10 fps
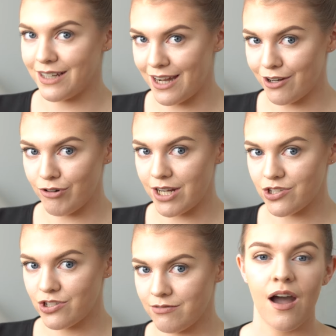getting
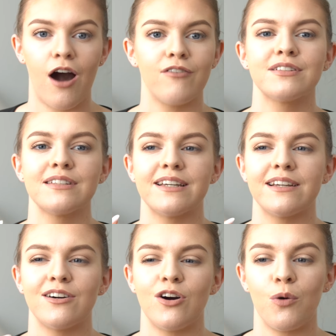rich?
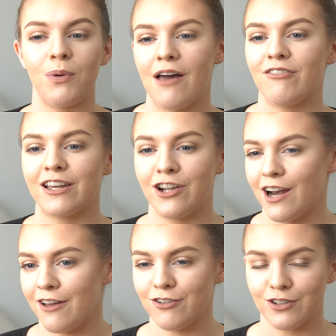Obviously, up leveling your
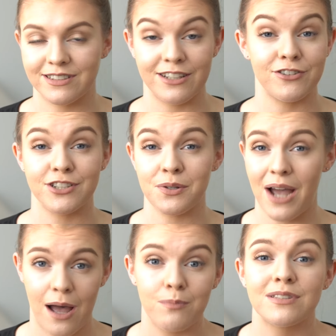life looks different to
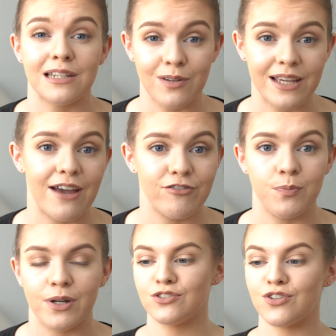absolutely
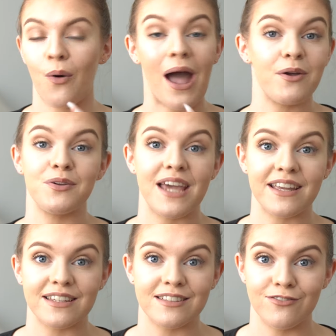everybody. So, how you
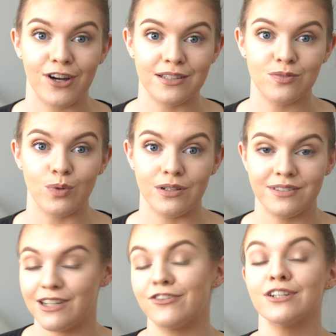take this advice will
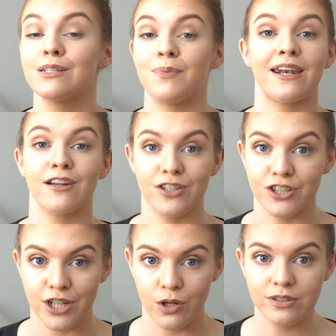differ depending on
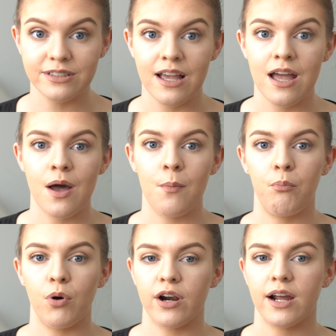your goals.
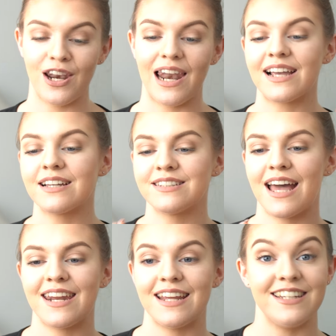But, like I
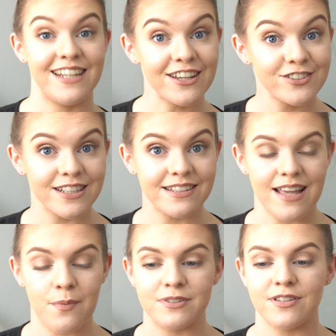said in yesterday's
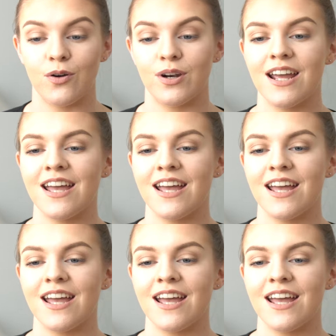episode,